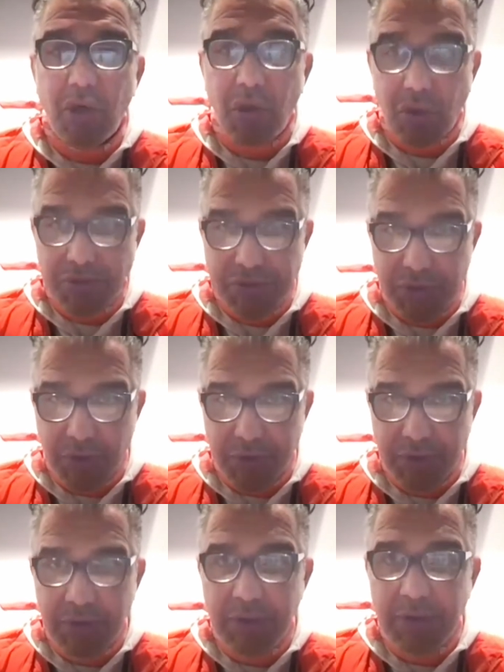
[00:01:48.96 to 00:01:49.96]

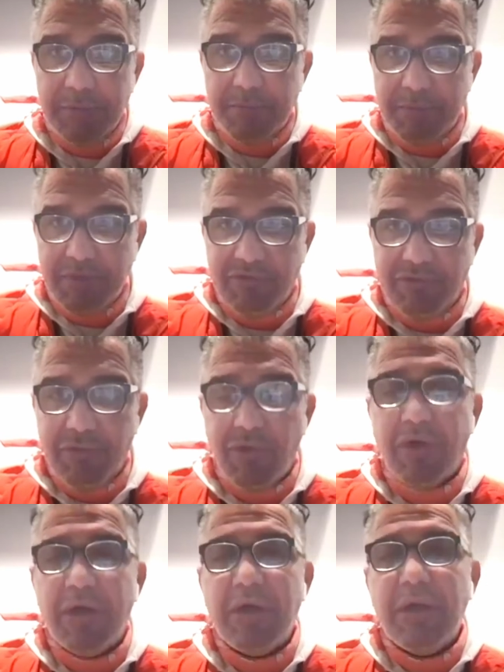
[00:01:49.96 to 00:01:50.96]
ozone
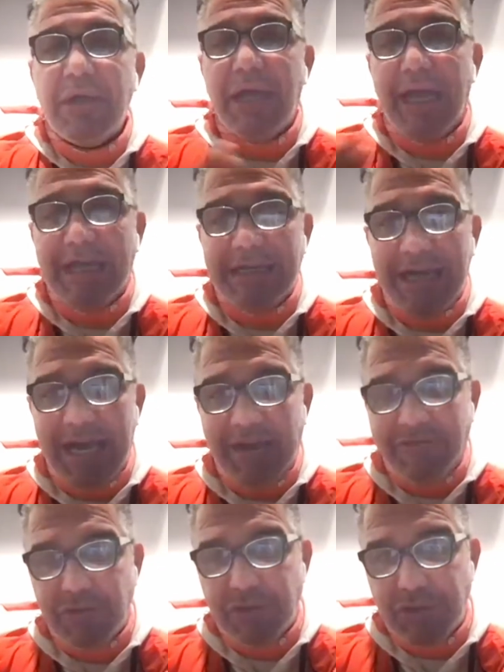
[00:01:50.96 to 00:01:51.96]
before and
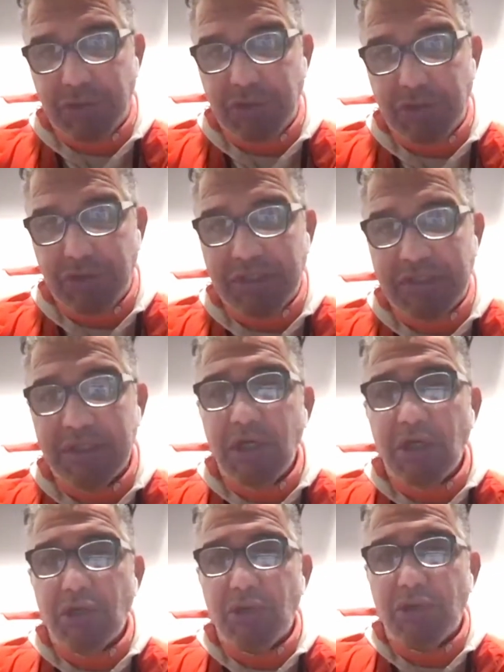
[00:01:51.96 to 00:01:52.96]
after surgeries,
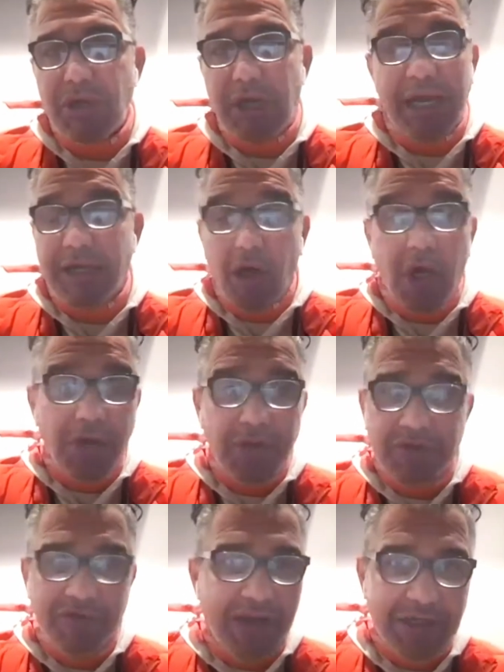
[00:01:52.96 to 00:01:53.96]
to start, and other
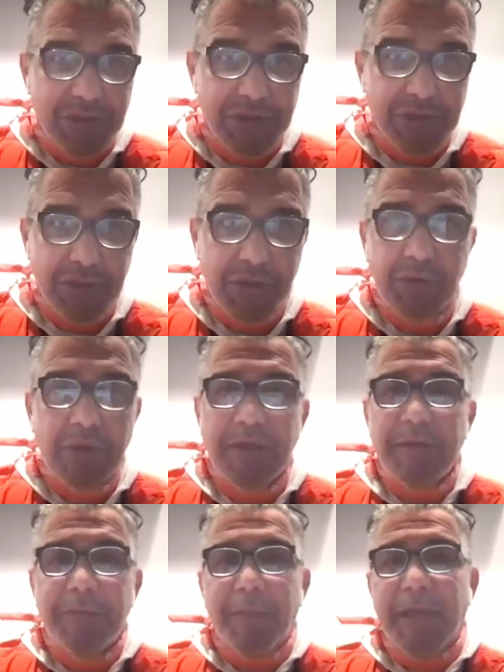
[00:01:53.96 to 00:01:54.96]
factors too,
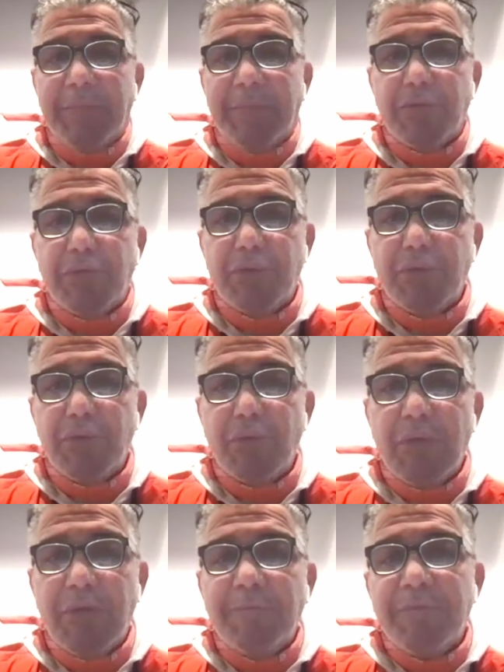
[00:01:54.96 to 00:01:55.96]
to
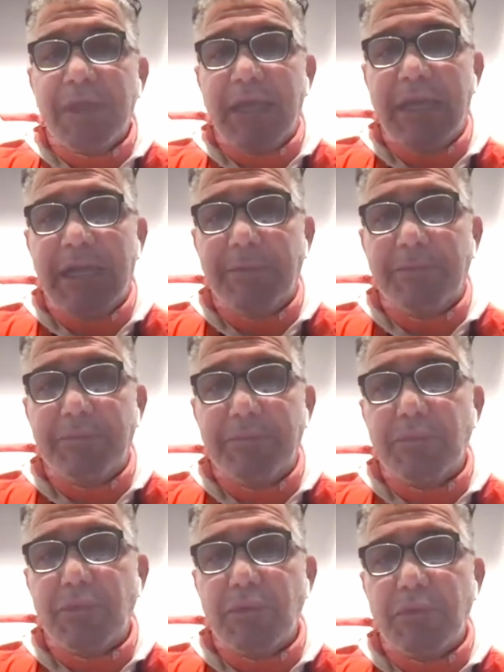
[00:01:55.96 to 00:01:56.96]
help
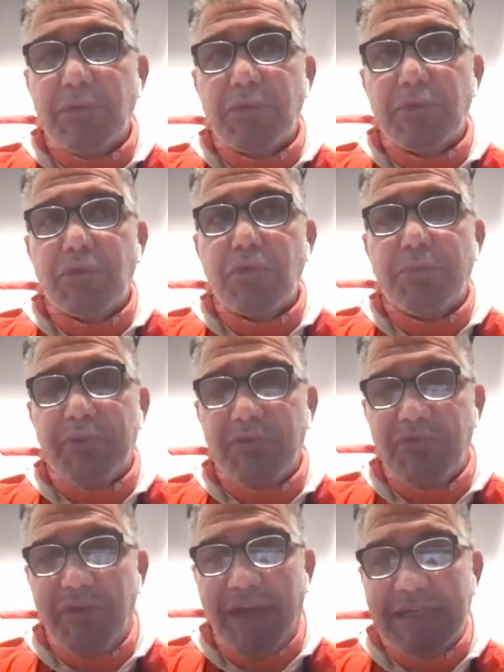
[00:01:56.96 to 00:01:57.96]
to
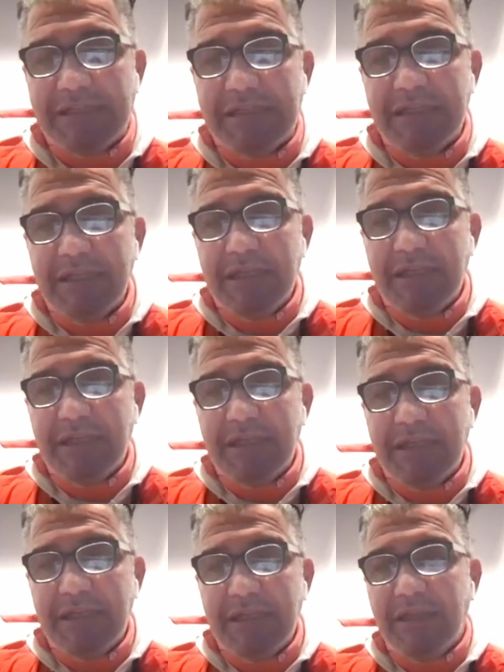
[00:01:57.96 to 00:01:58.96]
prevent
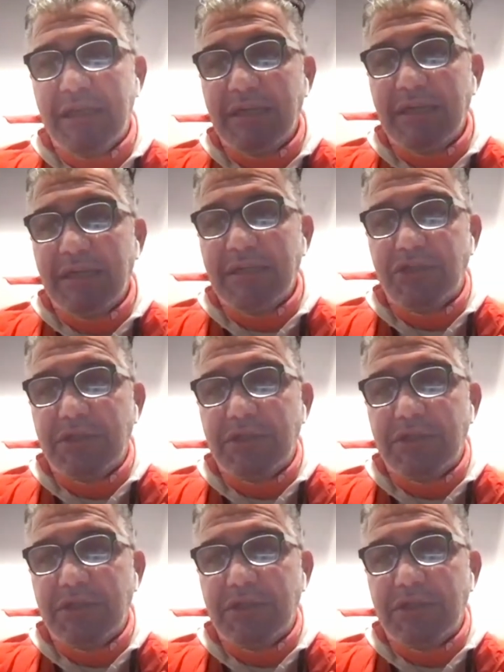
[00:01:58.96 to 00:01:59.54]
the